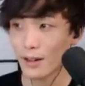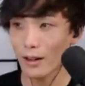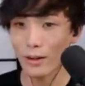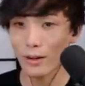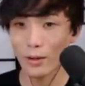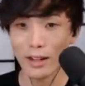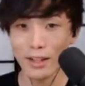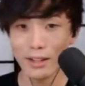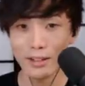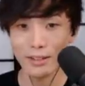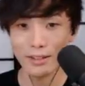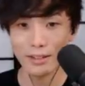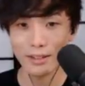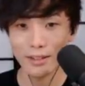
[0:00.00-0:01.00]
All right,
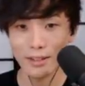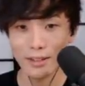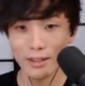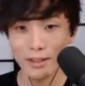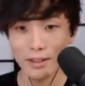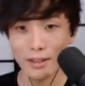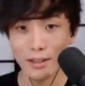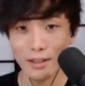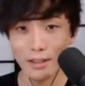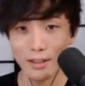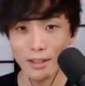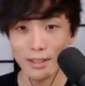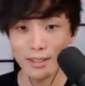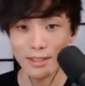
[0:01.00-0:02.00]

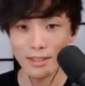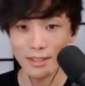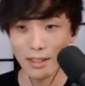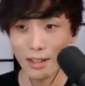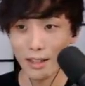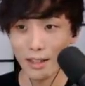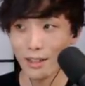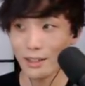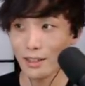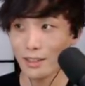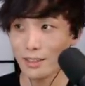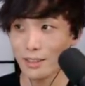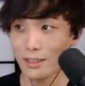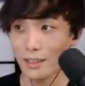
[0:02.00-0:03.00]
let's
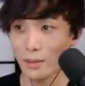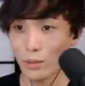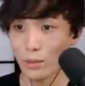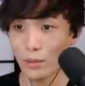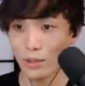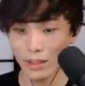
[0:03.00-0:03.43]
see what